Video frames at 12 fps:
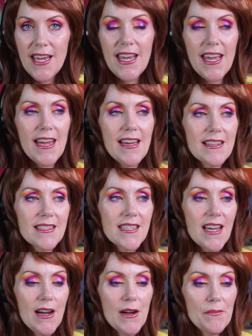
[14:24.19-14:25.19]
And
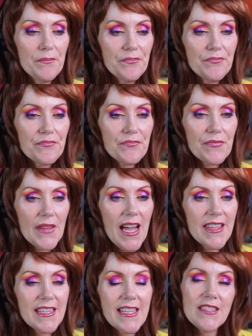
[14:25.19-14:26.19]
I
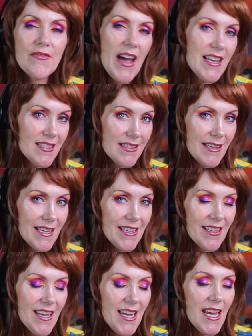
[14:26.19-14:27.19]
think that's
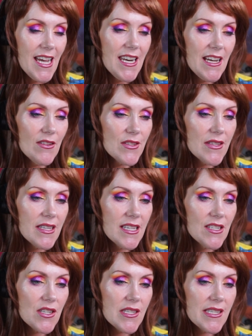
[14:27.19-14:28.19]
fascinating. And I also
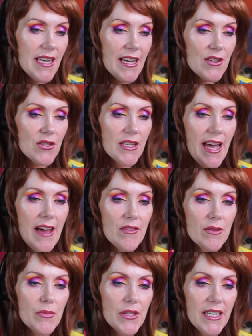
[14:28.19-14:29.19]
think just actually
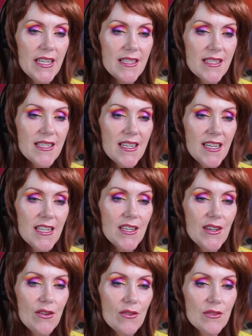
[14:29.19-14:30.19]
having plants, you
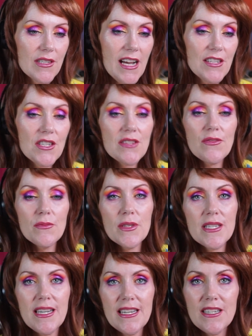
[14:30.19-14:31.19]
know, not just from the
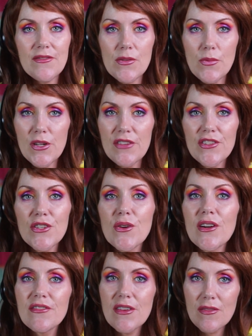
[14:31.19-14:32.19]
scientific point of view
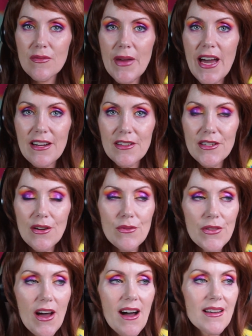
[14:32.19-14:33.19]
of giving back, you know,
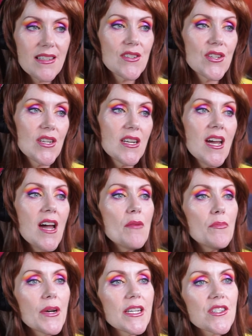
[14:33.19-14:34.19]
with oxygen,
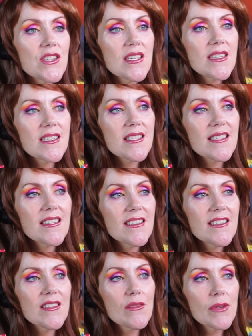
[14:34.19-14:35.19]
but just
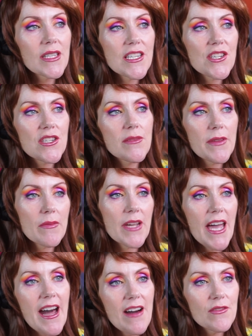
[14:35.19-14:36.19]
the relationship that we
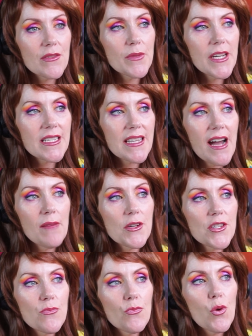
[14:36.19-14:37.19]
have with plants and how
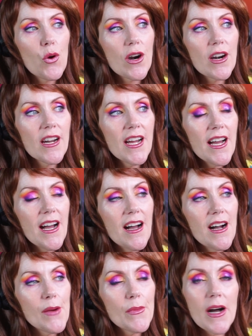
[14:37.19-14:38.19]
much more
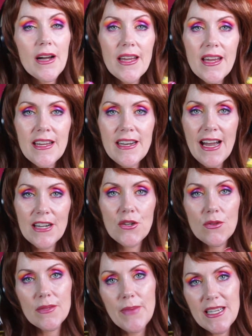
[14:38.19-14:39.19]
an
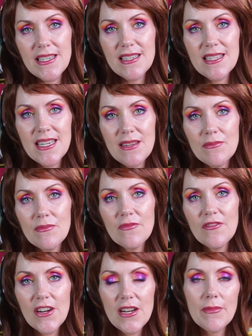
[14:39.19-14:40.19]
actual space can seem
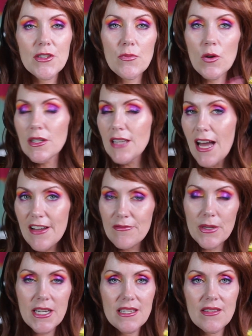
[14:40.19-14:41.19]
very much more alive
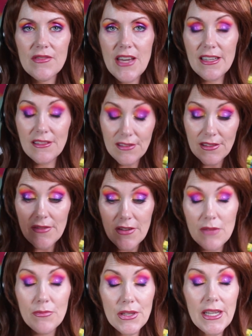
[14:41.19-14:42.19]
because of that
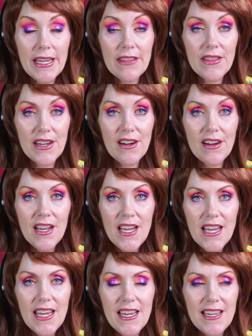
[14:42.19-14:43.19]
living plant there.
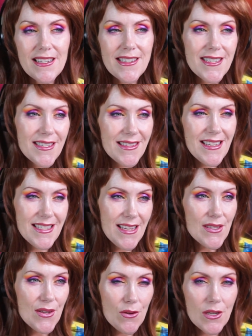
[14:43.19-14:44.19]
And that
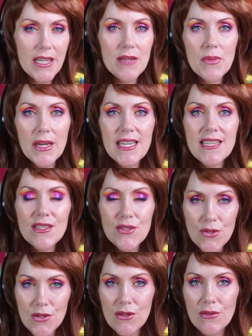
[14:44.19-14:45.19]
sounds corny, but it's
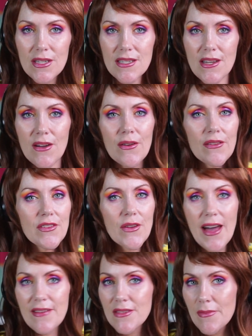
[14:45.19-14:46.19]
true. And so if you
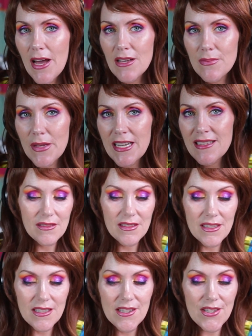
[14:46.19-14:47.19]
have some houseplants,
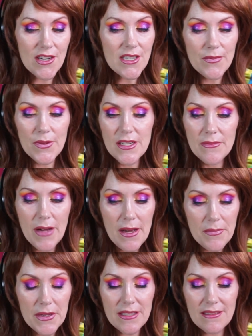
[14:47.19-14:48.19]
start splitting them
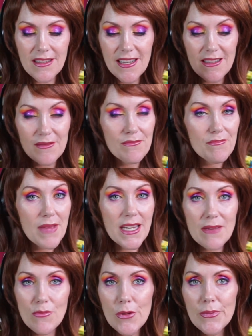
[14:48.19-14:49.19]
up and
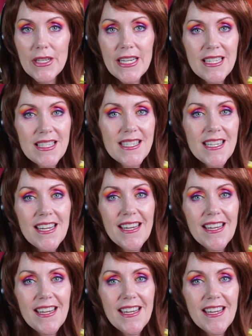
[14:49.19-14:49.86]
making more plants.